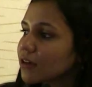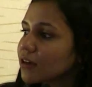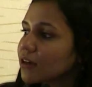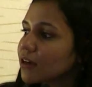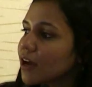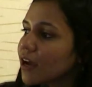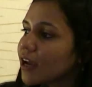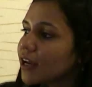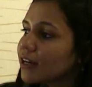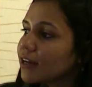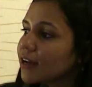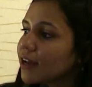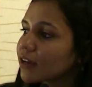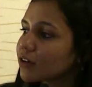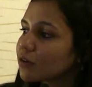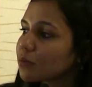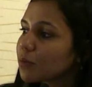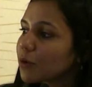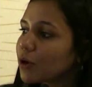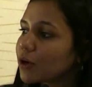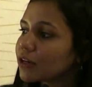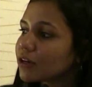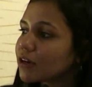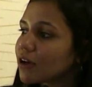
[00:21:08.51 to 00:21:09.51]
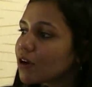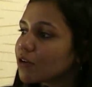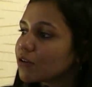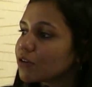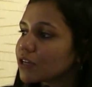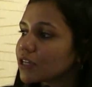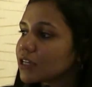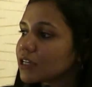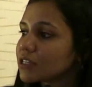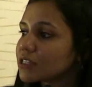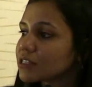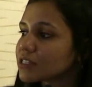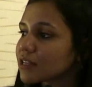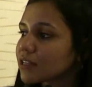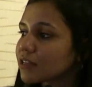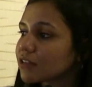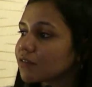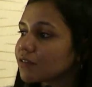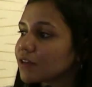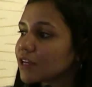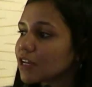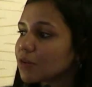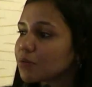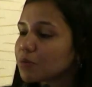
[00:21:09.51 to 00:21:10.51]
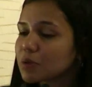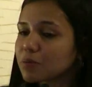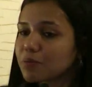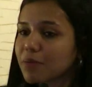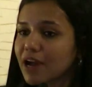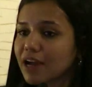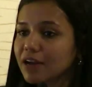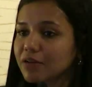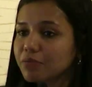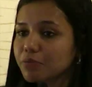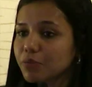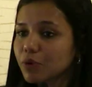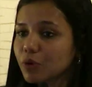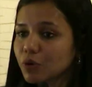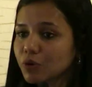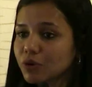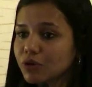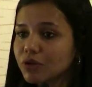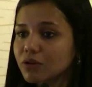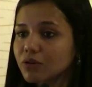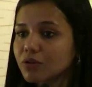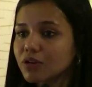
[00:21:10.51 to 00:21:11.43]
I'd like to point out is that the VLP backbone,